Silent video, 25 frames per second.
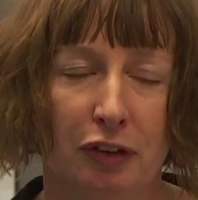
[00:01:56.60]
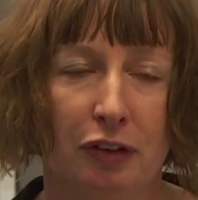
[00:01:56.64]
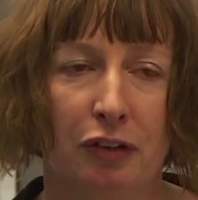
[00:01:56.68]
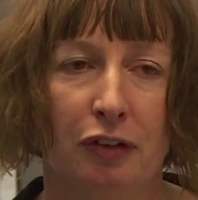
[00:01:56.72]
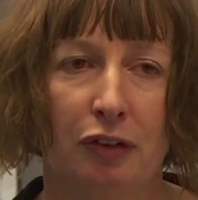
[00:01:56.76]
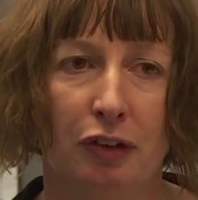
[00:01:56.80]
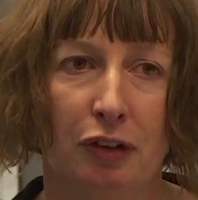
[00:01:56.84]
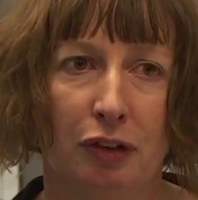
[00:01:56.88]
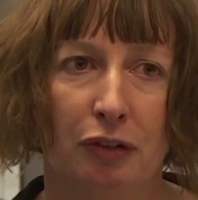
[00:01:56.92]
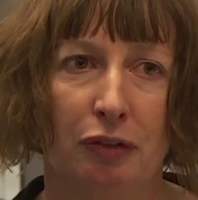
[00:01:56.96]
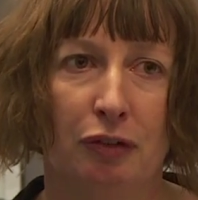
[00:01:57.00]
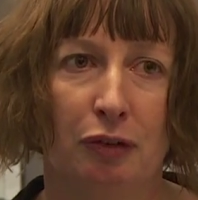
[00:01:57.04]
the
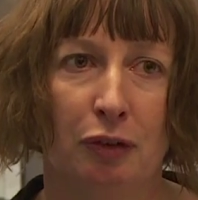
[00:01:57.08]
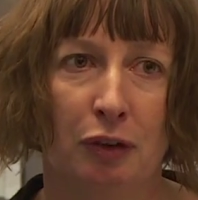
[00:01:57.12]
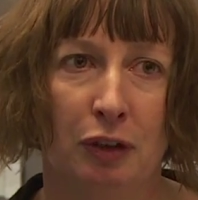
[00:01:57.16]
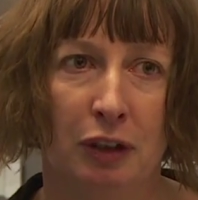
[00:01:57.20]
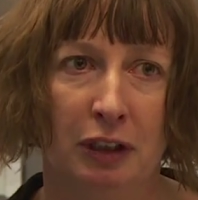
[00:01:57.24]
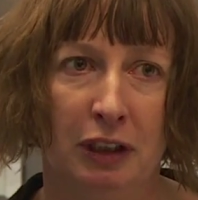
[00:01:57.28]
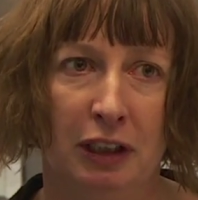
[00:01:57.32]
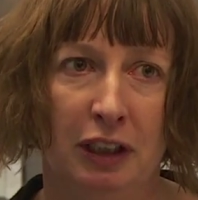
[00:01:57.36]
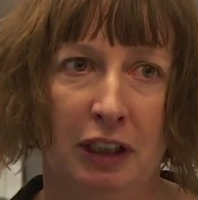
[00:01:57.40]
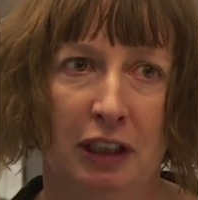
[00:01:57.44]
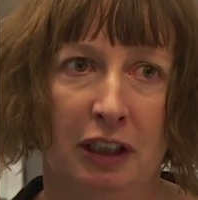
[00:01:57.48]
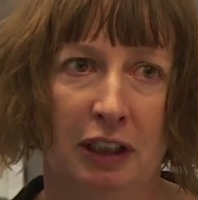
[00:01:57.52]
three or four
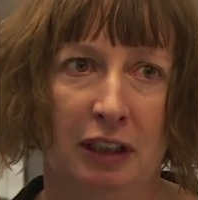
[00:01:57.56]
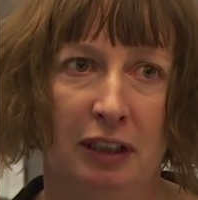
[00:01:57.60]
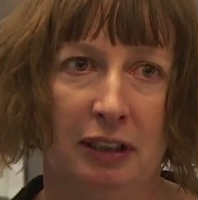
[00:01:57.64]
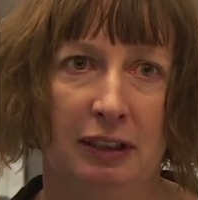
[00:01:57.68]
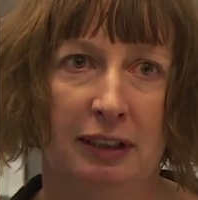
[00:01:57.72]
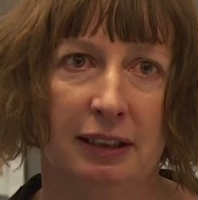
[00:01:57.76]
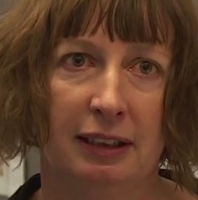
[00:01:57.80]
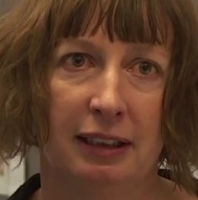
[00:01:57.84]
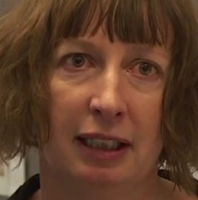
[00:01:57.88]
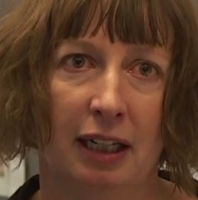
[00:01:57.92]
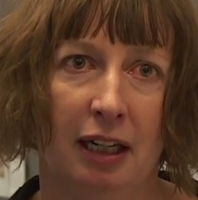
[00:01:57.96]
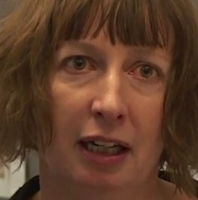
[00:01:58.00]

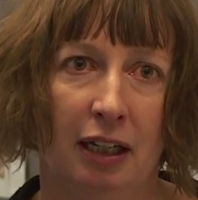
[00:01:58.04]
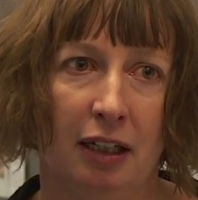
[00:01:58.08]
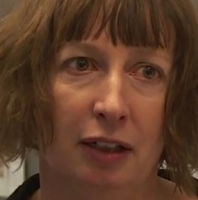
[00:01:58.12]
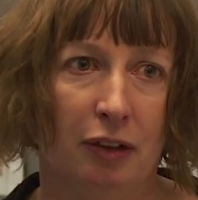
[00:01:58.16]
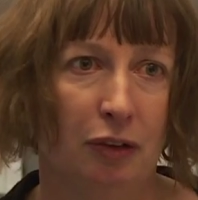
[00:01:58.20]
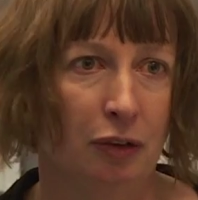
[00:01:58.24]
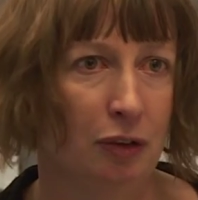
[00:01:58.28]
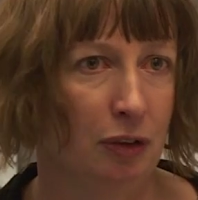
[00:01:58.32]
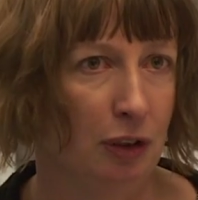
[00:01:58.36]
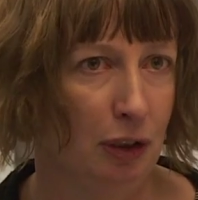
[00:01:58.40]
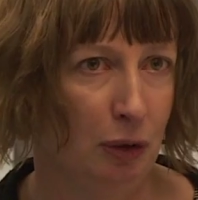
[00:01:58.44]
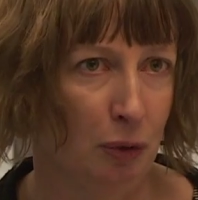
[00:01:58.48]
years,
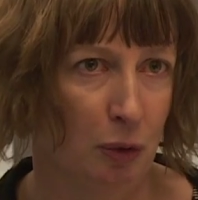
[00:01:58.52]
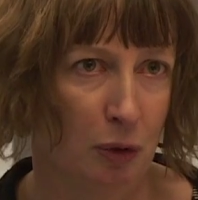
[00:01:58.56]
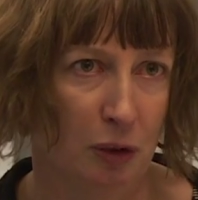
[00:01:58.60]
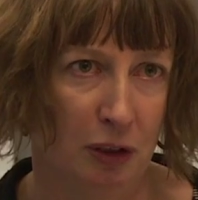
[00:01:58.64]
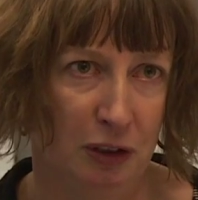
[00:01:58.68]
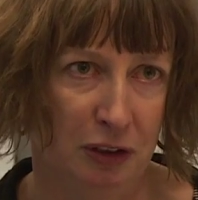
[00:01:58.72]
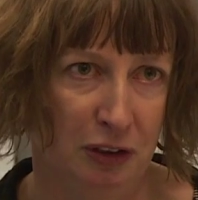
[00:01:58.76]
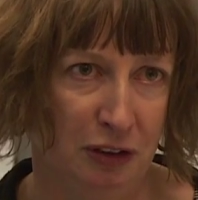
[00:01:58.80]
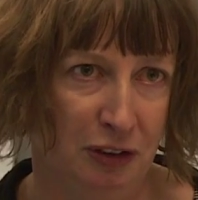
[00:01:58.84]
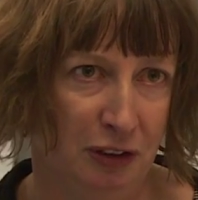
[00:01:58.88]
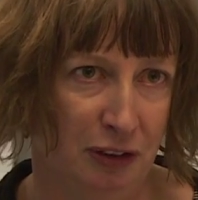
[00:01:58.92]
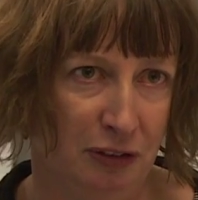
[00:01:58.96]
three
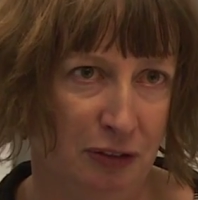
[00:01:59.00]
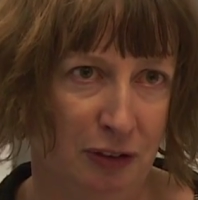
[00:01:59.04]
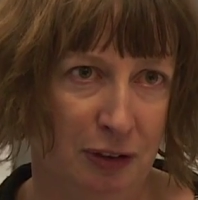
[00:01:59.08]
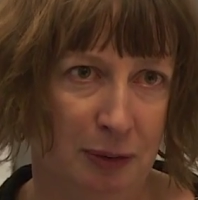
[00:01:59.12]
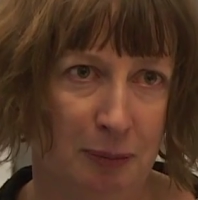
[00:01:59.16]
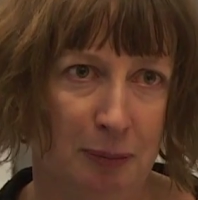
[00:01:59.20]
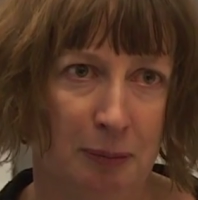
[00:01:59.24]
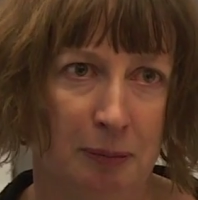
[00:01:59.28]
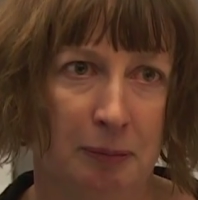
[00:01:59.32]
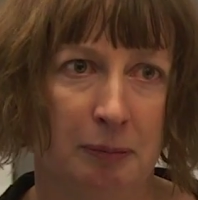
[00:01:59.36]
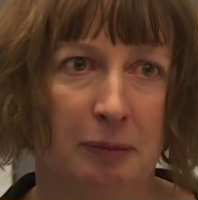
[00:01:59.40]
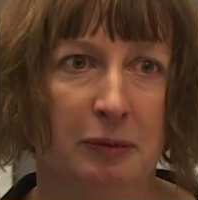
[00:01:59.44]
quarters of
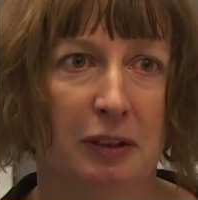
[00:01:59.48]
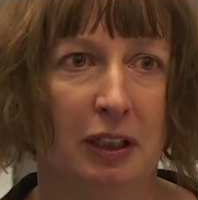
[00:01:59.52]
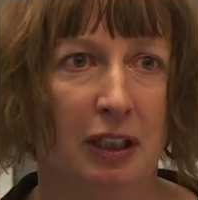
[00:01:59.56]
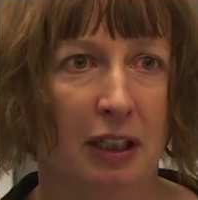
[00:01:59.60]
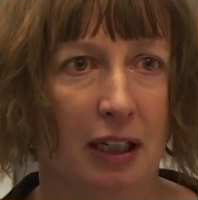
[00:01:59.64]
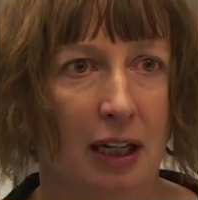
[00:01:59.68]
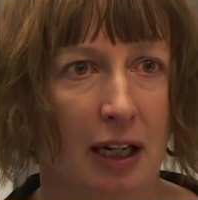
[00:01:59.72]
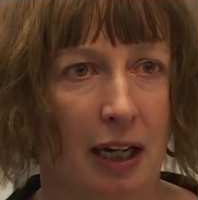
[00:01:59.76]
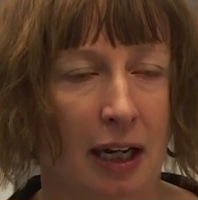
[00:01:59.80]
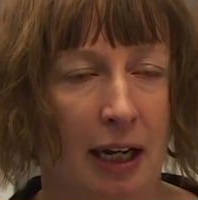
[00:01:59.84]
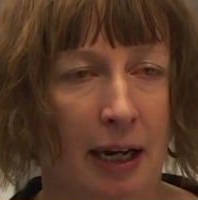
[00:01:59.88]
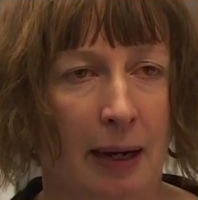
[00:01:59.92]

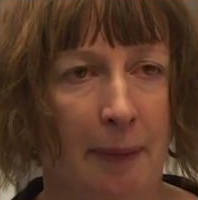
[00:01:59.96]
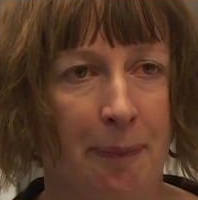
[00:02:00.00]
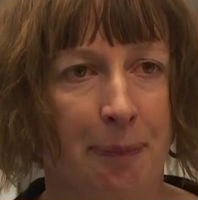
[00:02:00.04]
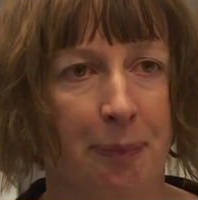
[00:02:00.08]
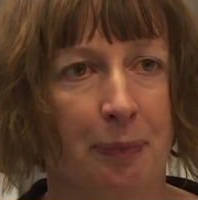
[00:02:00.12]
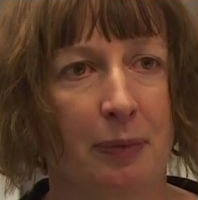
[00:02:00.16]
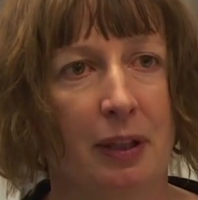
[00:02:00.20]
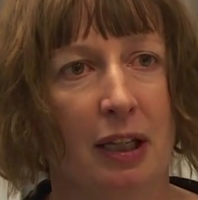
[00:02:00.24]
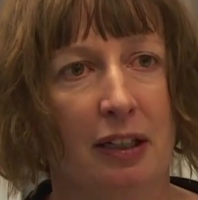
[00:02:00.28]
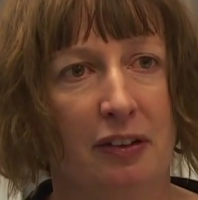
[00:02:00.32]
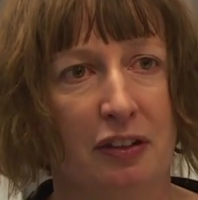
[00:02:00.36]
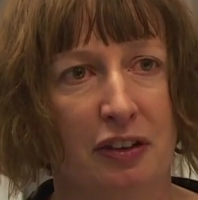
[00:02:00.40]
them
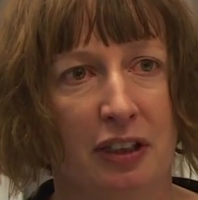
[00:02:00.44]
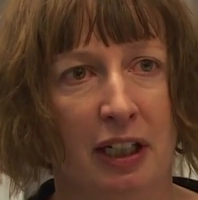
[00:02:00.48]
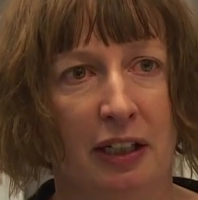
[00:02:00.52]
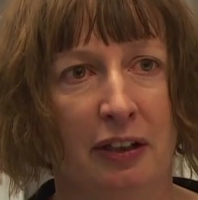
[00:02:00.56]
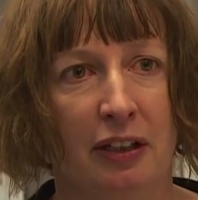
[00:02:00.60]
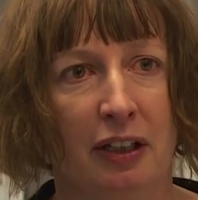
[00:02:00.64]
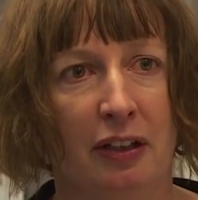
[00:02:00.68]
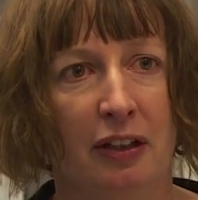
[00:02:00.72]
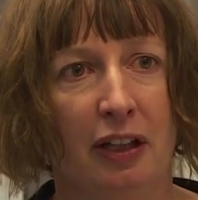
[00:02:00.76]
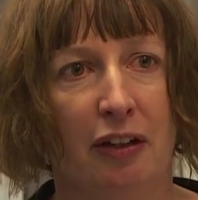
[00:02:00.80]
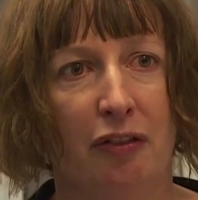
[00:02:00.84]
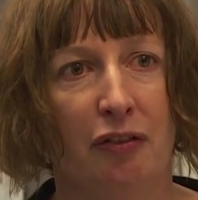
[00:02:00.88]
um,
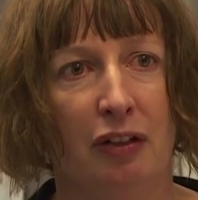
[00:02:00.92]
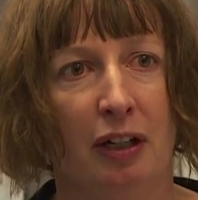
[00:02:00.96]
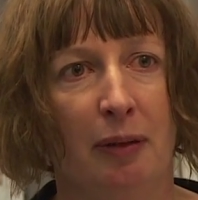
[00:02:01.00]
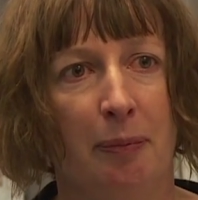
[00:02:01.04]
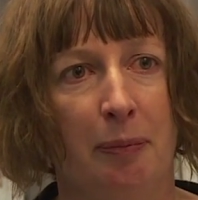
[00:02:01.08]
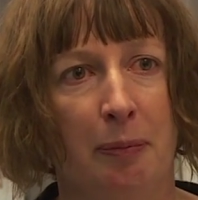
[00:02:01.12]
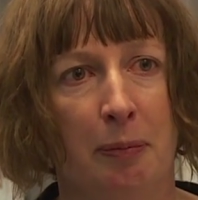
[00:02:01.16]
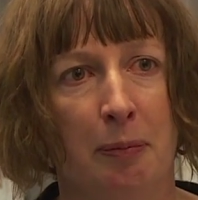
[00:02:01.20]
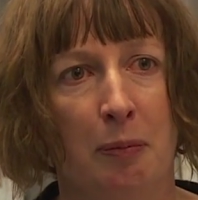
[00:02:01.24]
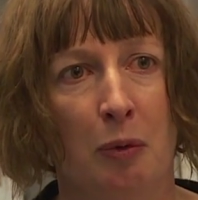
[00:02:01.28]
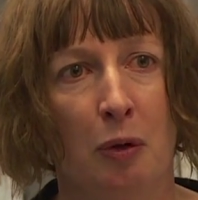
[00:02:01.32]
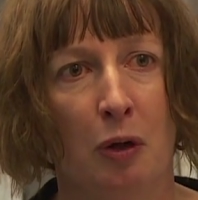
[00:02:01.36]
said that they
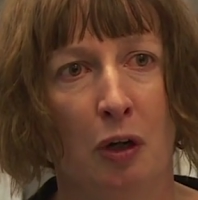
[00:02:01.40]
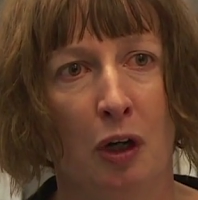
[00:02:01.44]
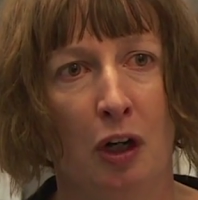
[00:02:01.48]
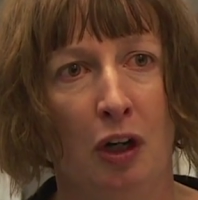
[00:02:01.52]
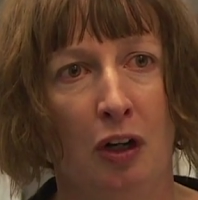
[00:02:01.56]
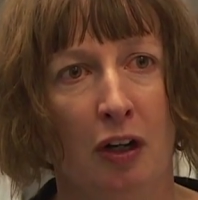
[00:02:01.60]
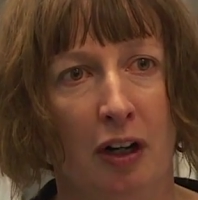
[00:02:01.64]
felt more